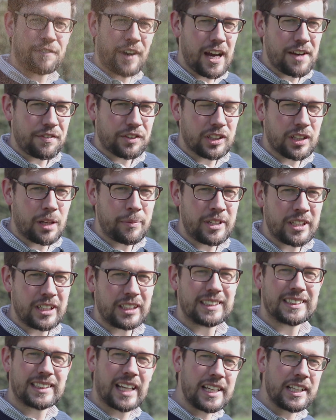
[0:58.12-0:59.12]
5 km,
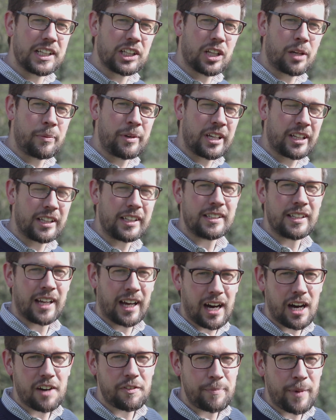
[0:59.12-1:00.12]
10 km, and
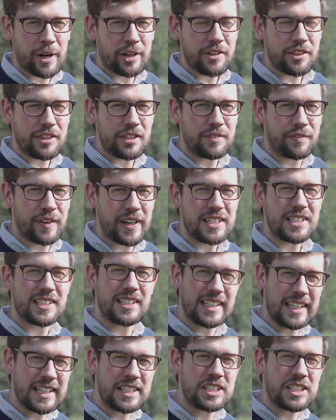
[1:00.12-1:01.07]
half marathon events the